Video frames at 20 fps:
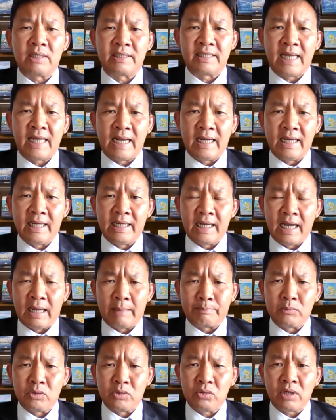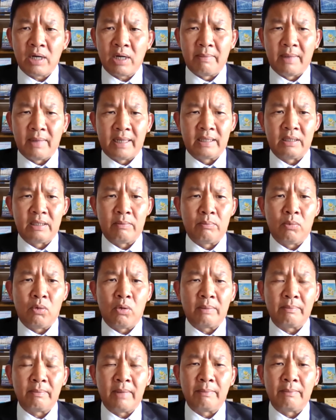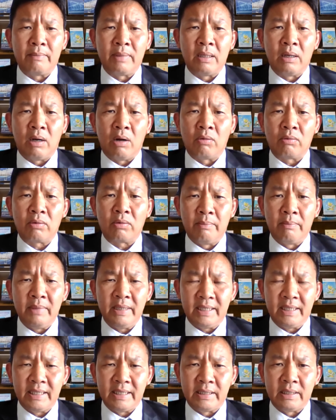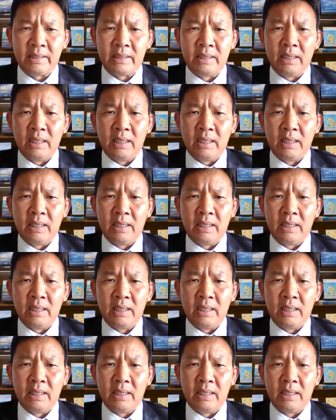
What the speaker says: Saleh Abdurrahman, the board member of committee